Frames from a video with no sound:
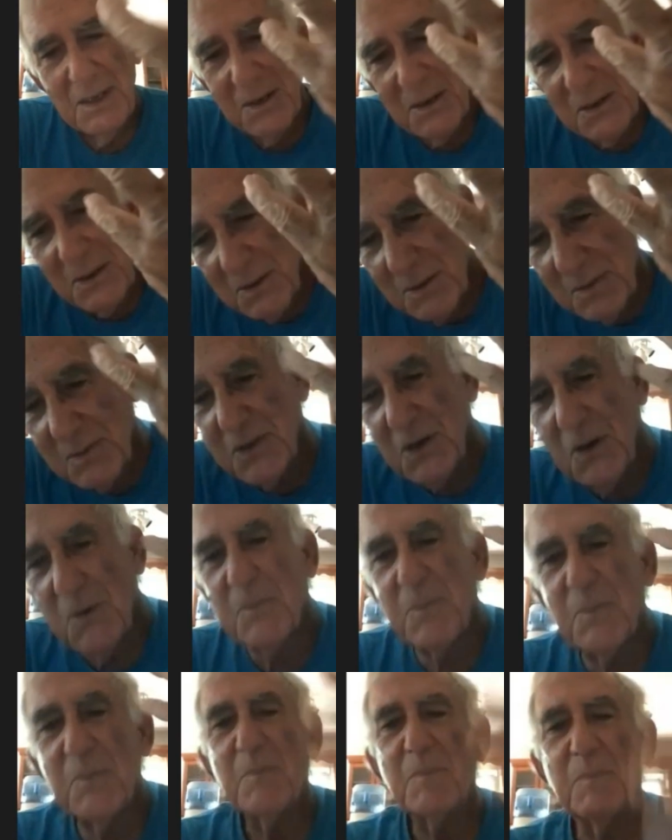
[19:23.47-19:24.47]
You know,
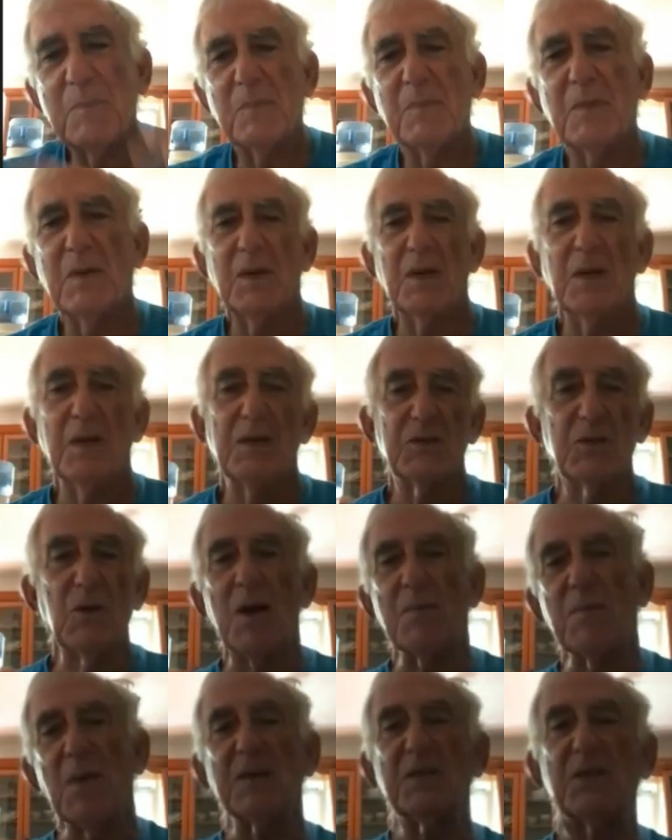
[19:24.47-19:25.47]
so,
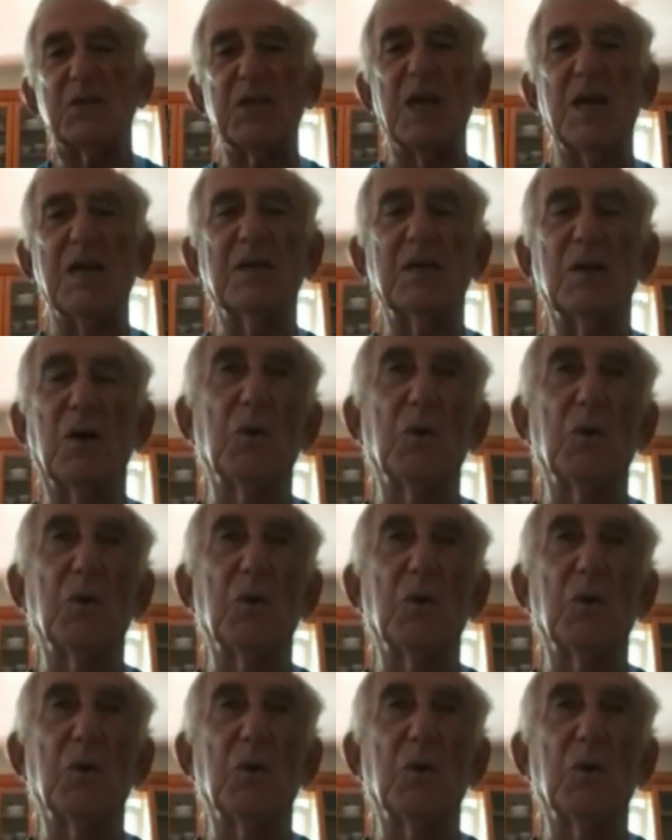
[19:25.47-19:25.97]
so I'm not saying